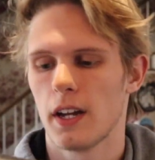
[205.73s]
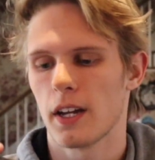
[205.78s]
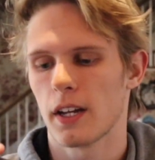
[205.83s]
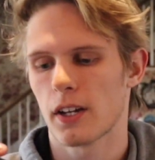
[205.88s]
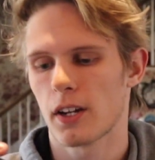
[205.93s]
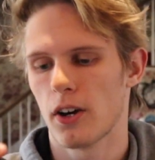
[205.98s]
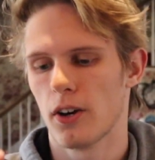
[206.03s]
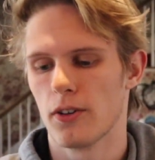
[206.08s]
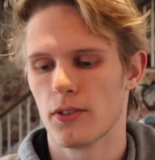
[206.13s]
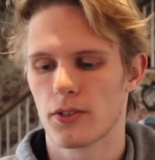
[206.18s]

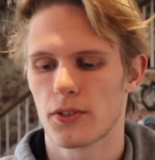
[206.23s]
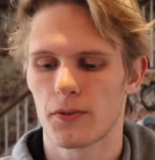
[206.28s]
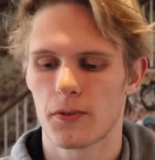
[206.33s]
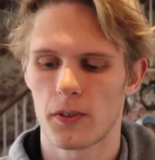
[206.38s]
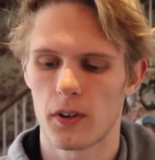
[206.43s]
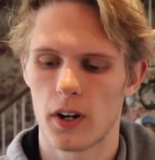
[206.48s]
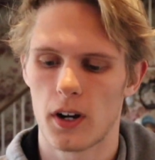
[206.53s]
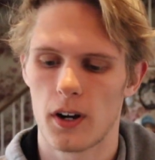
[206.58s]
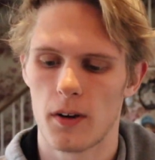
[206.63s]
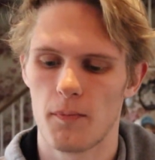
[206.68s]
It goes
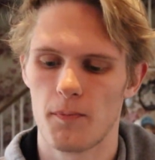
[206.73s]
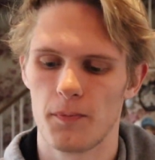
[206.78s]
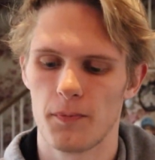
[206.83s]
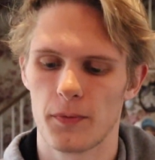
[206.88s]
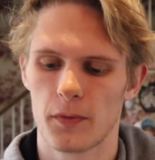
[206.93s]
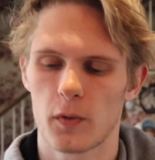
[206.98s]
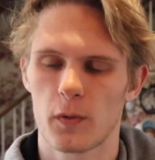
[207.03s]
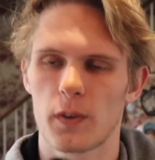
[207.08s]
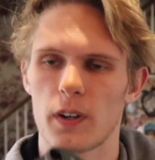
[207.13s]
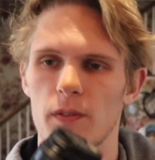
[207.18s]

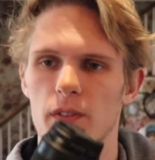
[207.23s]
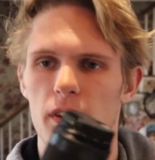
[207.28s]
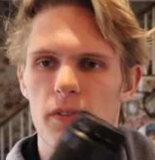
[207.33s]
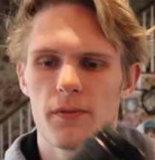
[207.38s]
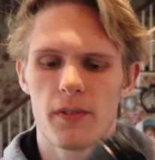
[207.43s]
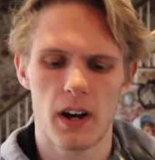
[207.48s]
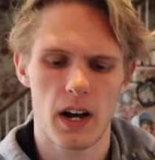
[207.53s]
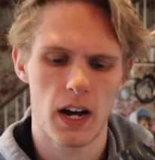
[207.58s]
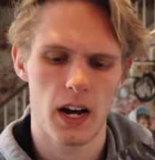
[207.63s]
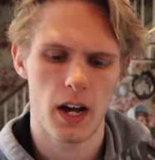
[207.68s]
from
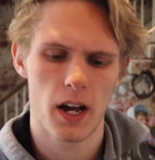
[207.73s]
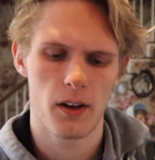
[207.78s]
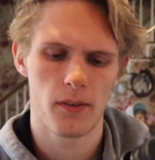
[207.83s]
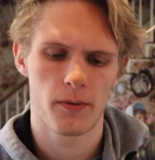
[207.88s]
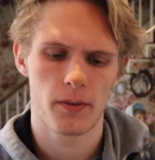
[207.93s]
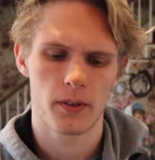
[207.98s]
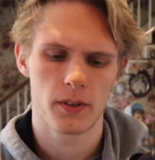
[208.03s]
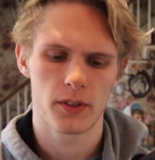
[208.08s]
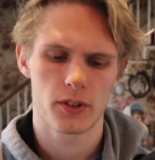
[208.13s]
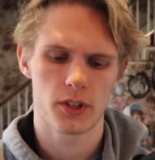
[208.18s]

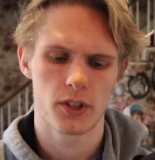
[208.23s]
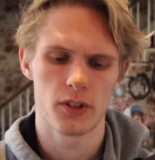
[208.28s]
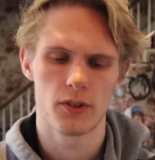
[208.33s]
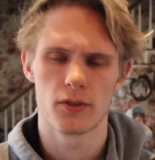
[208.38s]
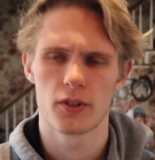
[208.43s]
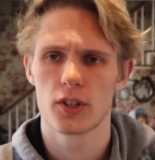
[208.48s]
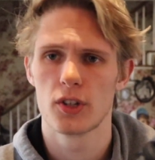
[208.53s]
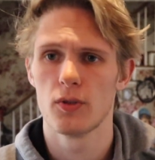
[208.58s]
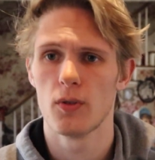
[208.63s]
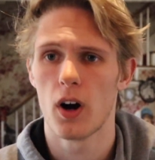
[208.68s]
55
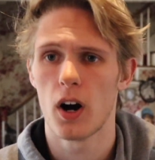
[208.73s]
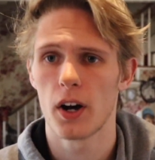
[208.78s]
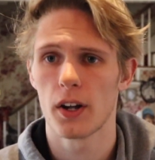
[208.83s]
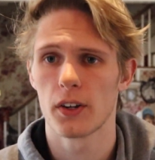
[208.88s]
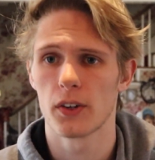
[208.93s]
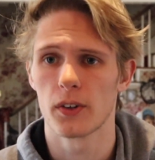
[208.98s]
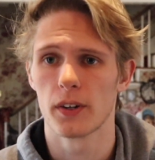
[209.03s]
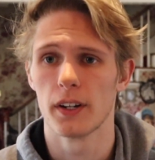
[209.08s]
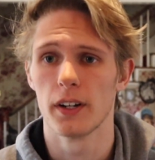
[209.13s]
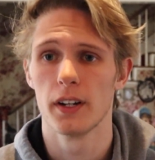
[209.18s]
to
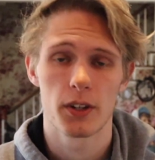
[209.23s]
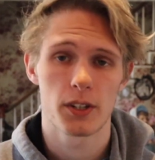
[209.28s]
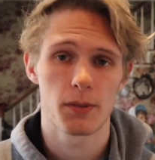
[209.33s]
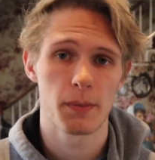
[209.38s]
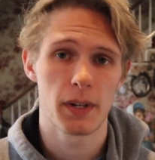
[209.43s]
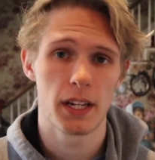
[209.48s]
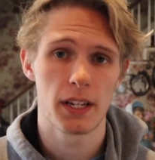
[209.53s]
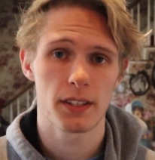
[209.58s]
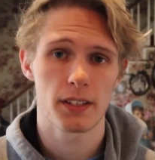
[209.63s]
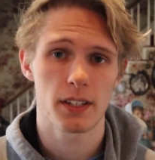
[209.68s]
200, which
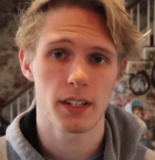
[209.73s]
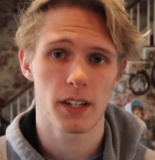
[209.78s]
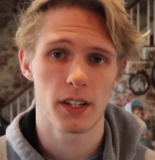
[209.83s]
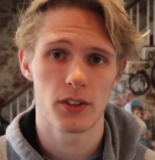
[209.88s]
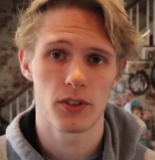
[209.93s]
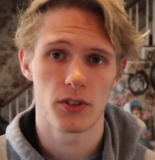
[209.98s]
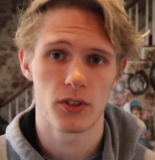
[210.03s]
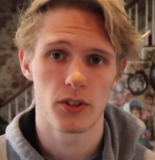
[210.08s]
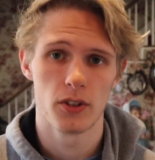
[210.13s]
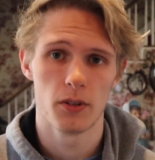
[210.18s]
means it
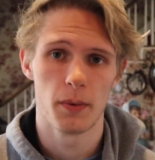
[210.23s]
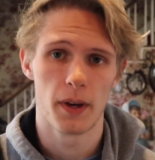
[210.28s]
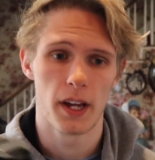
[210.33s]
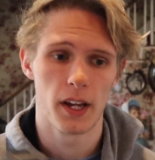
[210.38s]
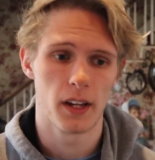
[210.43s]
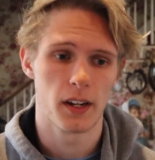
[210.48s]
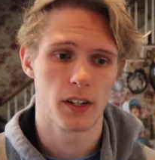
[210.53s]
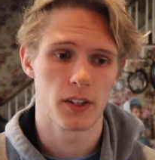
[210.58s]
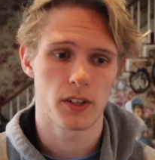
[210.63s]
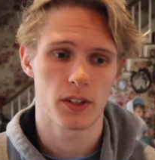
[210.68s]
can zoom
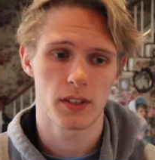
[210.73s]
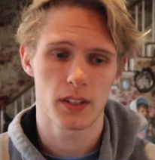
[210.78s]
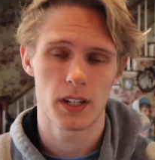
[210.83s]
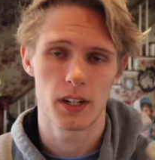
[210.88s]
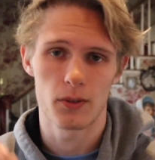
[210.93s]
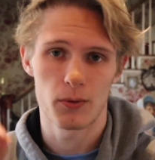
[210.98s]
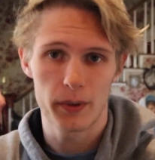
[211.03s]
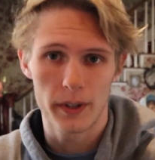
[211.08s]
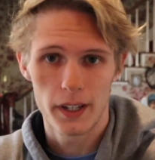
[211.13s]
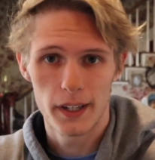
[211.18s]
in and just
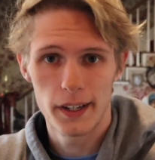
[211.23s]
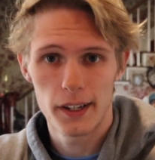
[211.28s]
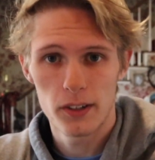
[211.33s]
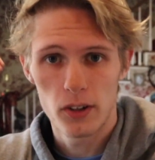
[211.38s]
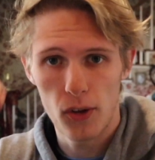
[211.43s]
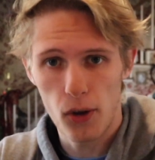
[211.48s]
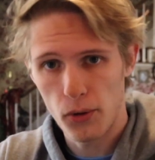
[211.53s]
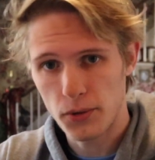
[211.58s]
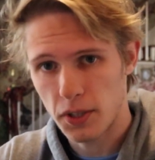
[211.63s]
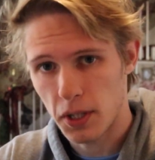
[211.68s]
get really
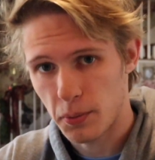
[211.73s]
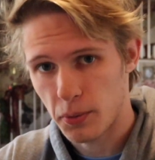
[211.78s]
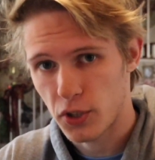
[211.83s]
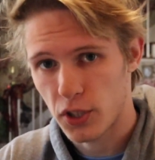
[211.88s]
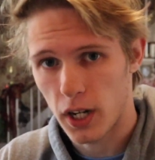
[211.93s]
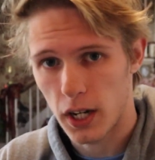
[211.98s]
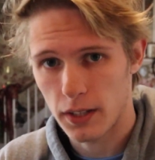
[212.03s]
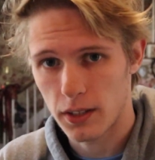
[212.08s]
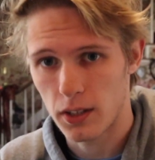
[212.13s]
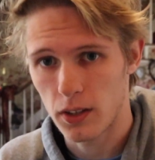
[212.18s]
close-up
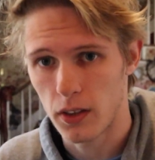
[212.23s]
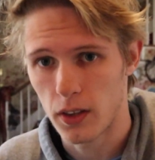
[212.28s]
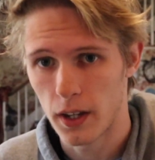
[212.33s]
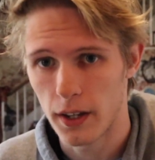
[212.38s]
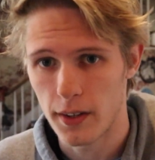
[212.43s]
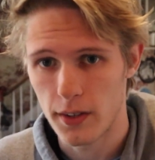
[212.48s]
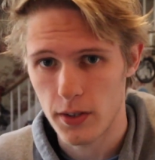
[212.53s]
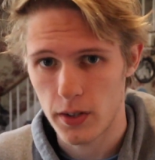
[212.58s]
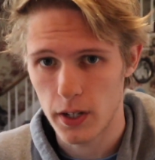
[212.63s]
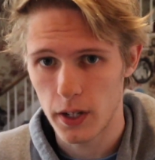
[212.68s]
shots of
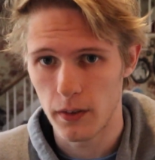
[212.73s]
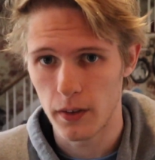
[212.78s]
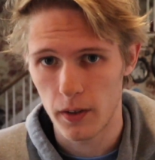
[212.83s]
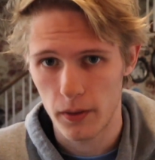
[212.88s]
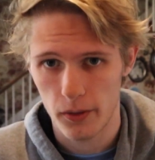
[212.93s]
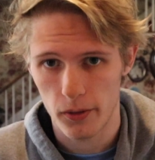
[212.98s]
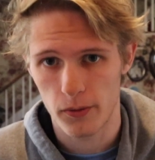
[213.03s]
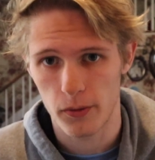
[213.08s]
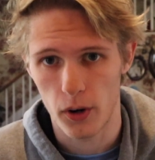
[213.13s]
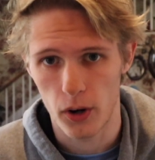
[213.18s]
things even
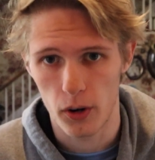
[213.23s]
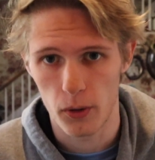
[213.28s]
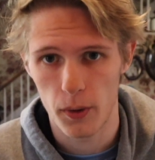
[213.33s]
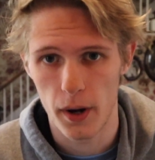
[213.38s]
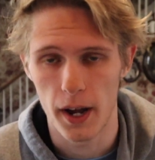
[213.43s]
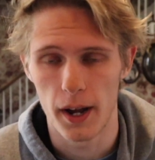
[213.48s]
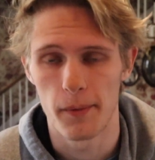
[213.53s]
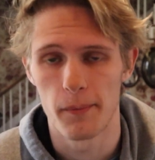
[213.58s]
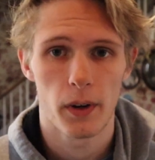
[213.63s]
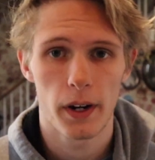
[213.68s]
if you're far away.